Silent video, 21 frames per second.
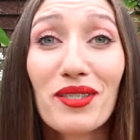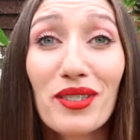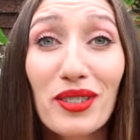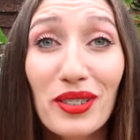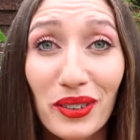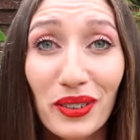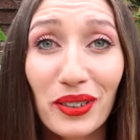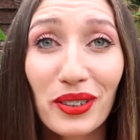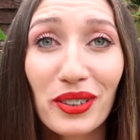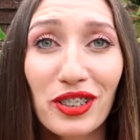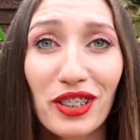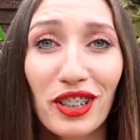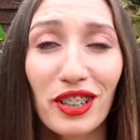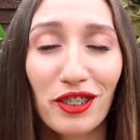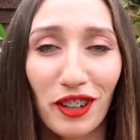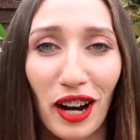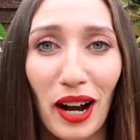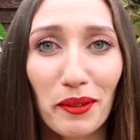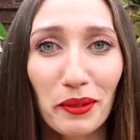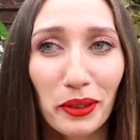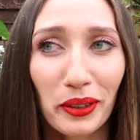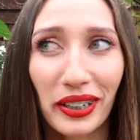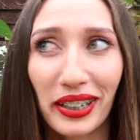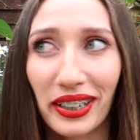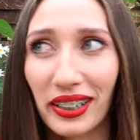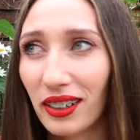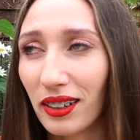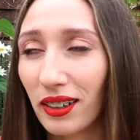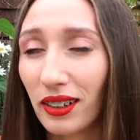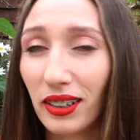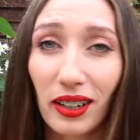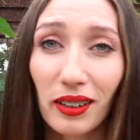such a drama queen
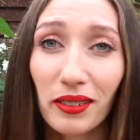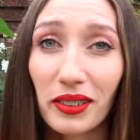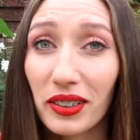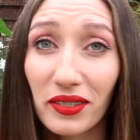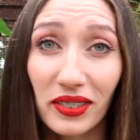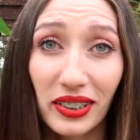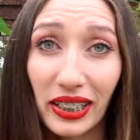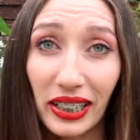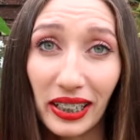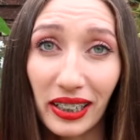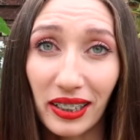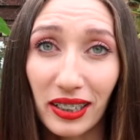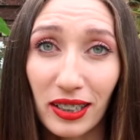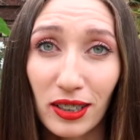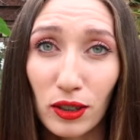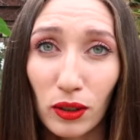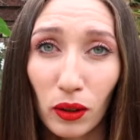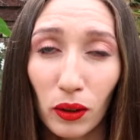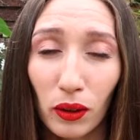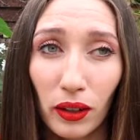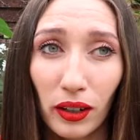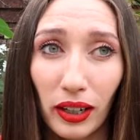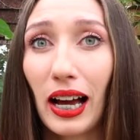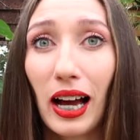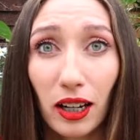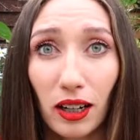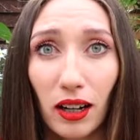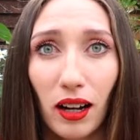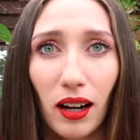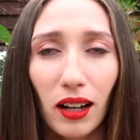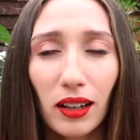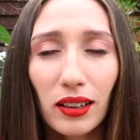and I don't even think it's sore
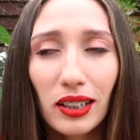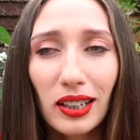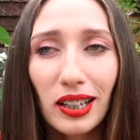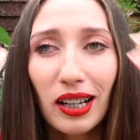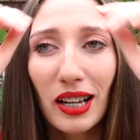at all.